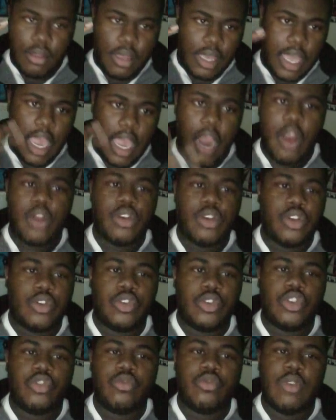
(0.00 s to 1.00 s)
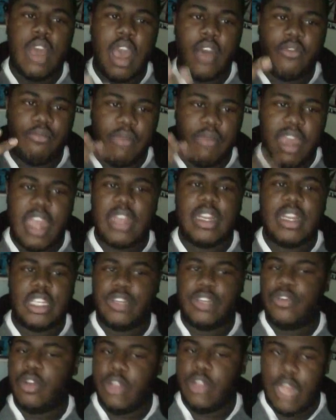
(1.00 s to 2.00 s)
the characters who have made
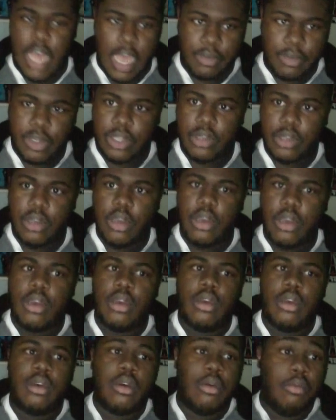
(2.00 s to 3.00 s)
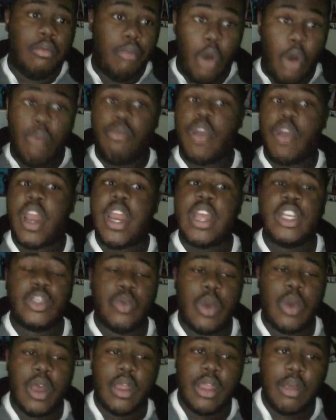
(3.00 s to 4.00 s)
Days of Our Lives. Bo Brady
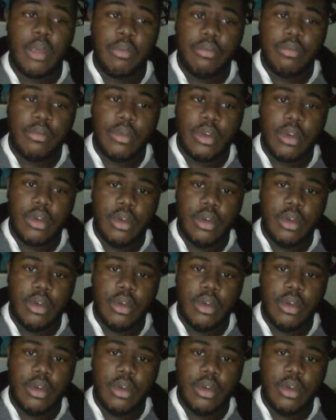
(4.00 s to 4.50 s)
is one of them.